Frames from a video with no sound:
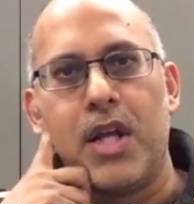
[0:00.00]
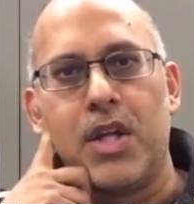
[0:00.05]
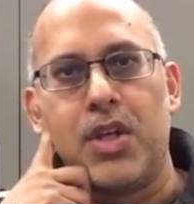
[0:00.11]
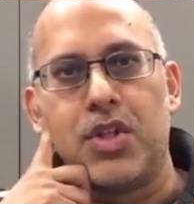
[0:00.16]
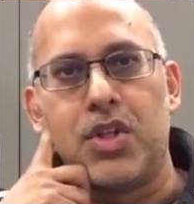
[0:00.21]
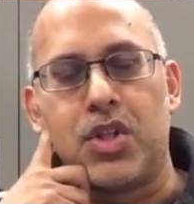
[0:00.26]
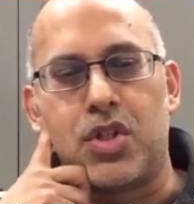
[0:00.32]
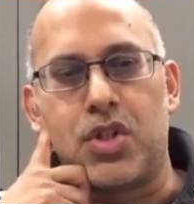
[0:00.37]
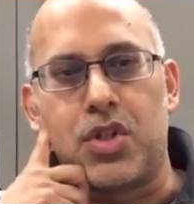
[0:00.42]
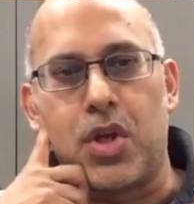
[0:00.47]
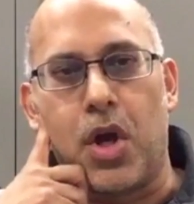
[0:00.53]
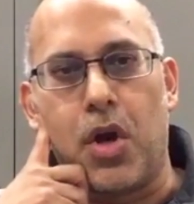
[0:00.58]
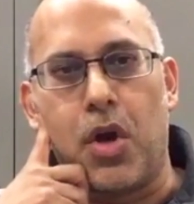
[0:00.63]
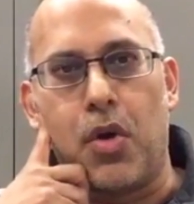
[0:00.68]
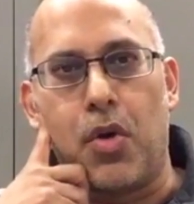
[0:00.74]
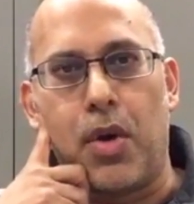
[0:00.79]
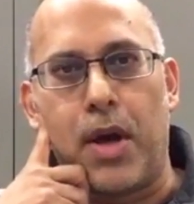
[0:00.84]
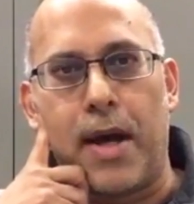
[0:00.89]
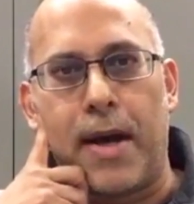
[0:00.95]

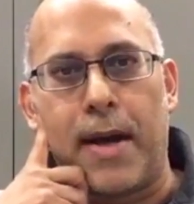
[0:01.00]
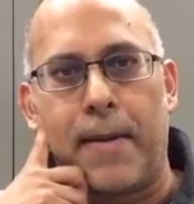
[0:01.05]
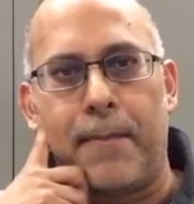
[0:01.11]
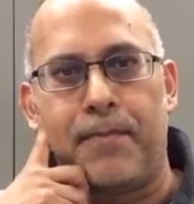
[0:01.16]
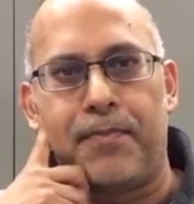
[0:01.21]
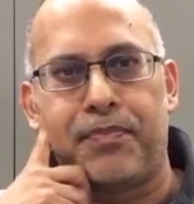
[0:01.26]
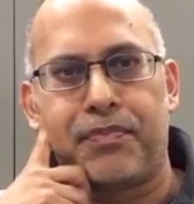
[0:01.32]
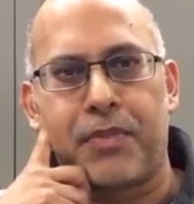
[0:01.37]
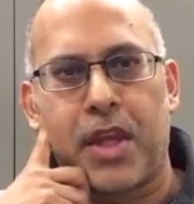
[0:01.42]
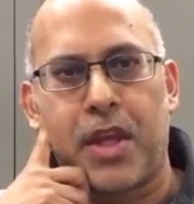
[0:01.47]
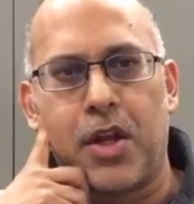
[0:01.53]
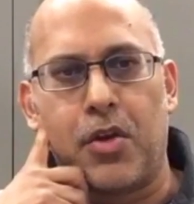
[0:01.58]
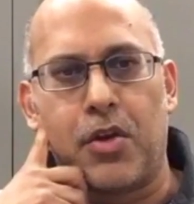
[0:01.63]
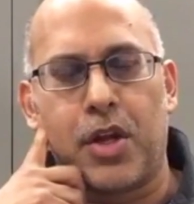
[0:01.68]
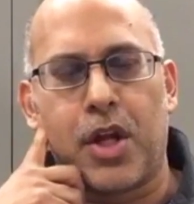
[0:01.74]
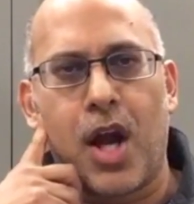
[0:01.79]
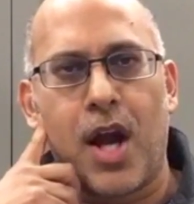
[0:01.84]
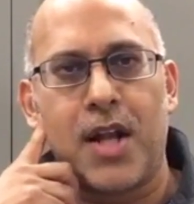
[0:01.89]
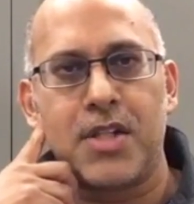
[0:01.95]
So,
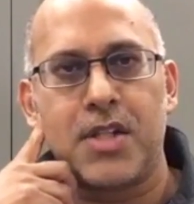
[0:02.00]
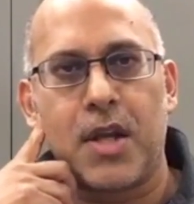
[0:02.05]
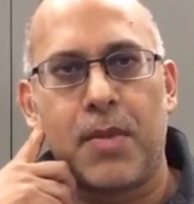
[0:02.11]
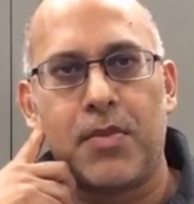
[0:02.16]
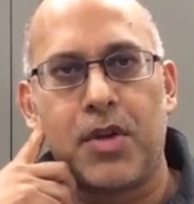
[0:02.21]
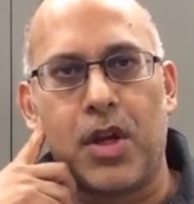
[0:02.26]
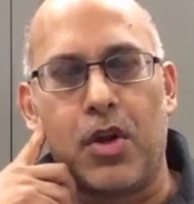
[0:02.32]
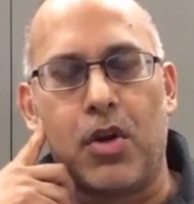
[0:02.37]
the concept,